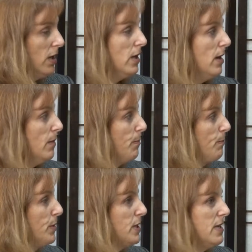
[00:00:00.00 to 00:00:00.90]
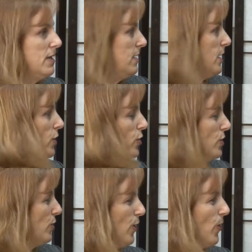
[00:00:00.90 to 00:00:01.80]
Mm-hmm. But you know,
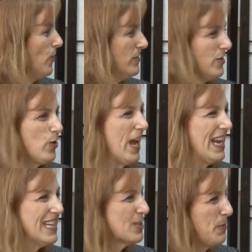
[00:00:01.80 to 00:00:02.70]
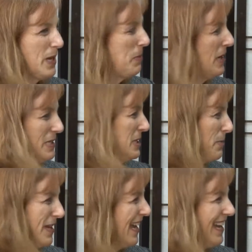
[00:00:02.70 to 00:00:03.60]
you know, you can't ask me. I'm not a
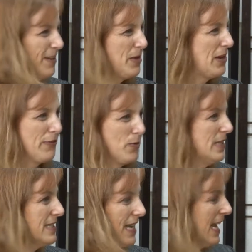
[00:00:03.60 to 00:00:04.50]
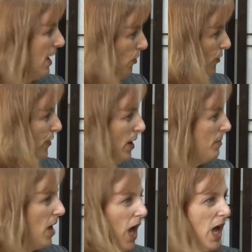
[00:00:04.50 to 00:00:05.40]
CPA. I'm not a forensic accountant.
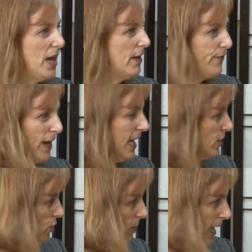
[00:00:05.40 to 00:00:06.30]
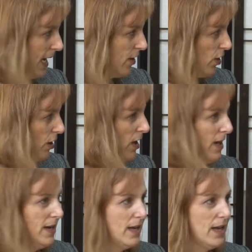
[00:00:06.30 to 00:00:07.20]
I'm not right. a financial planner.
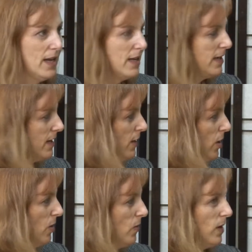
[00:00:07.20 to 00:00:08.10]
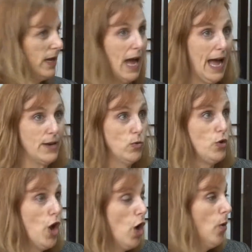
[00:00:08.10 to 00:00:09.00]
Mm-hmm. You know, I
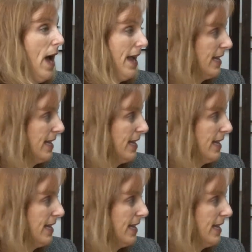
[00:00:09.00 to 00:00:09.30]
don't know how to